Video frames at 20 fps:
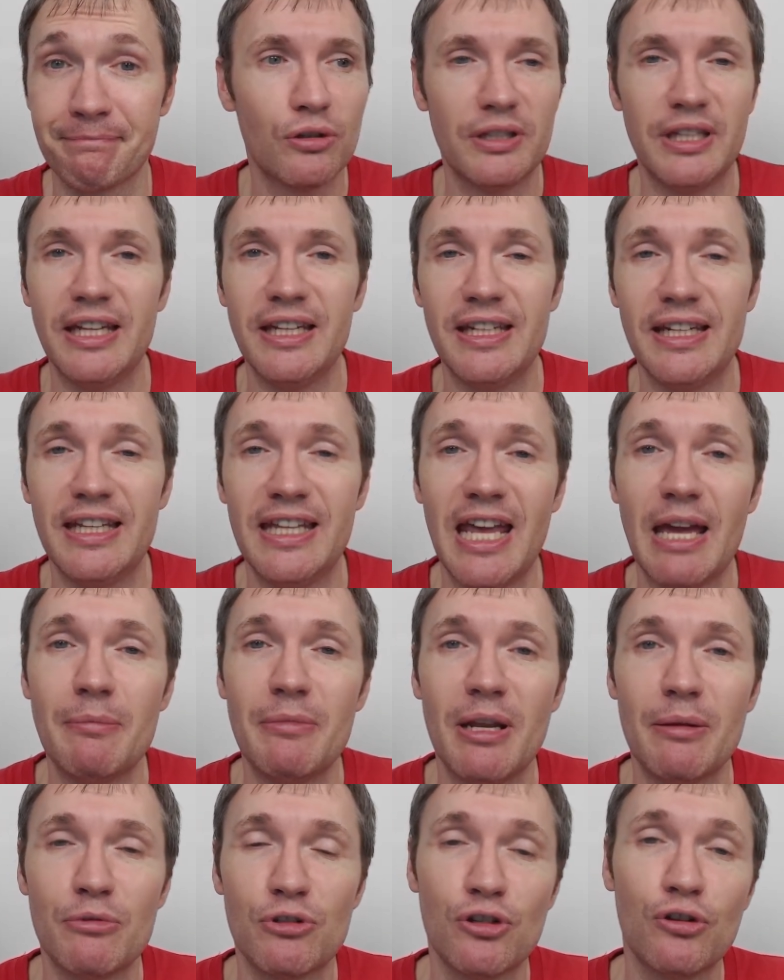Then did the
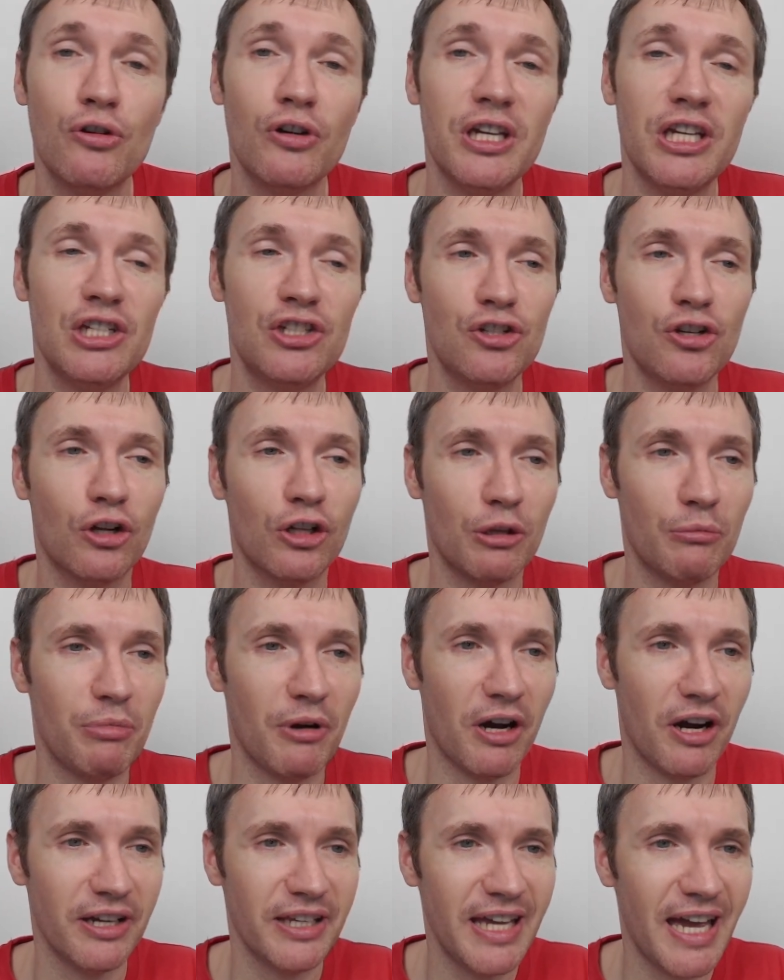M&M's Cookie Chocolate
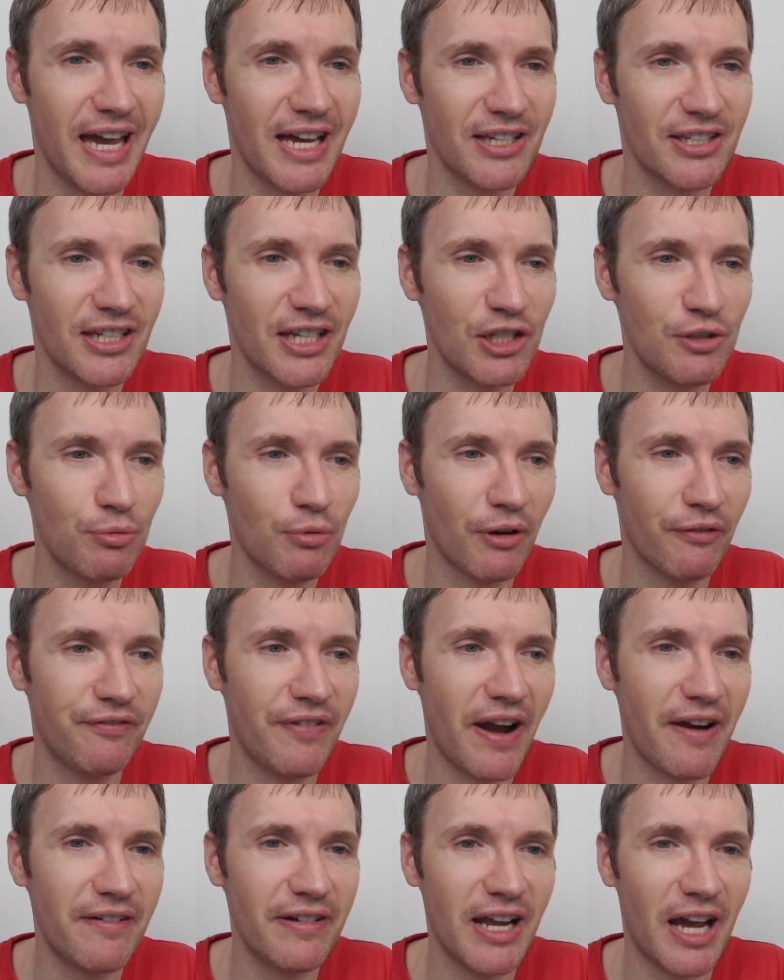Bar. Yeah, so this one,
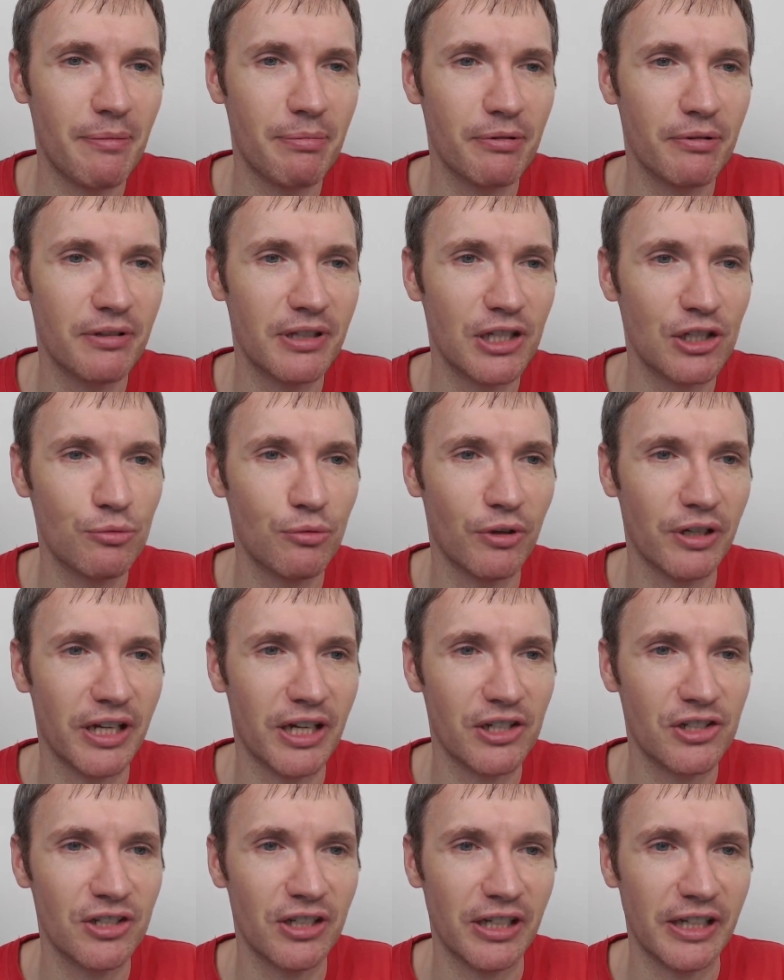very happy with this one
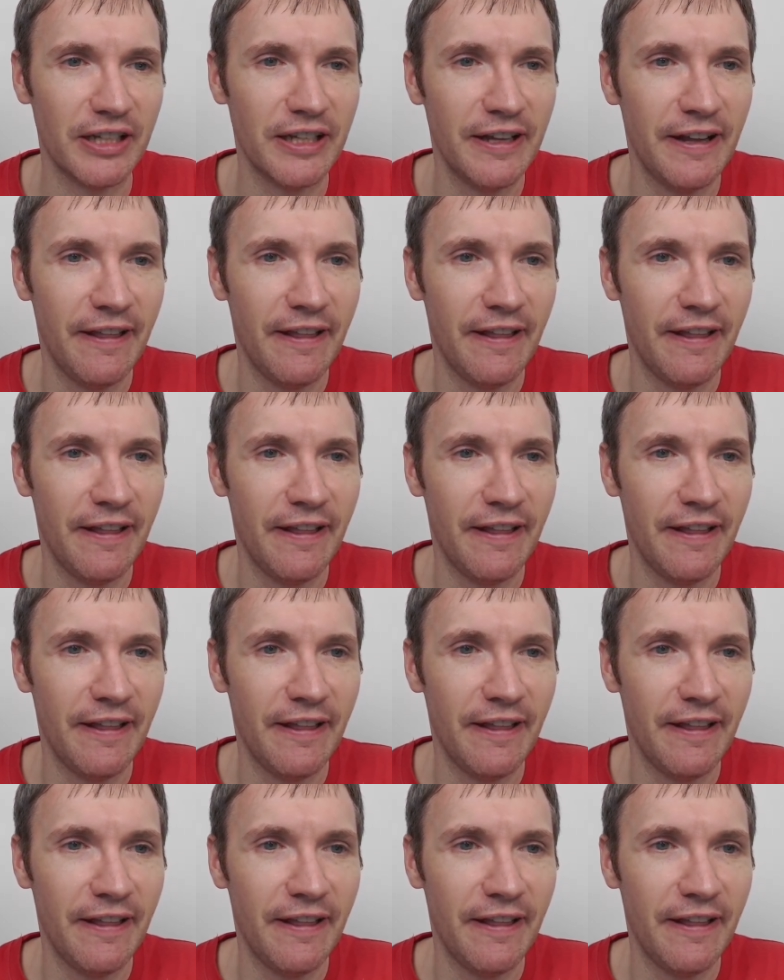actually.